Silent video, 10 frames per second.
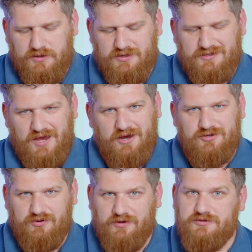
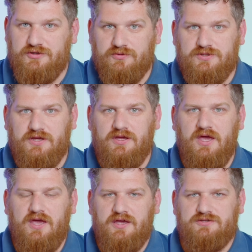detector it's using.
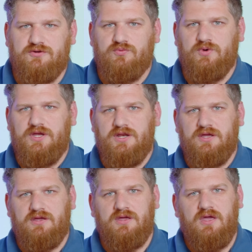Is it
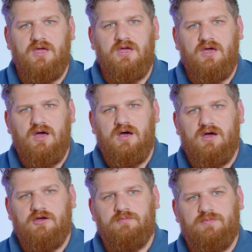reading
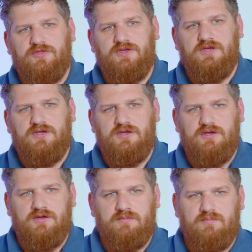
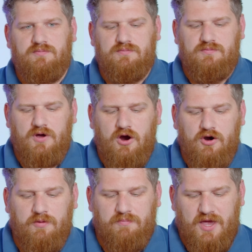the
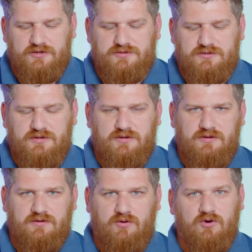RMS
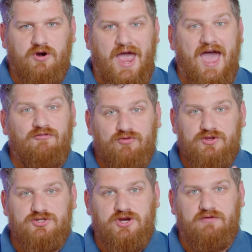or
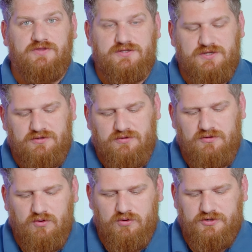average of the
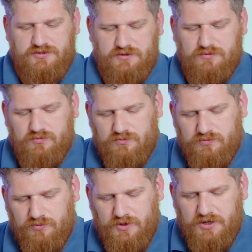signal, or is it
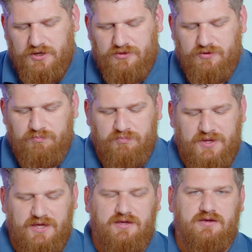reading the
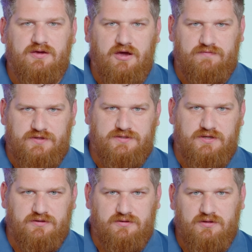peak of the
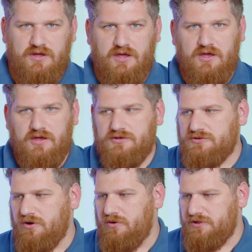signal?
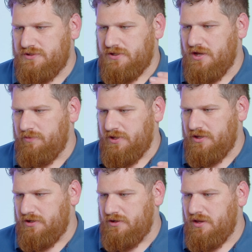So is it coming
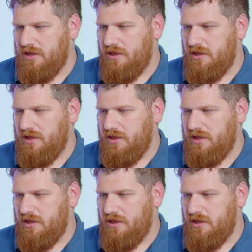in,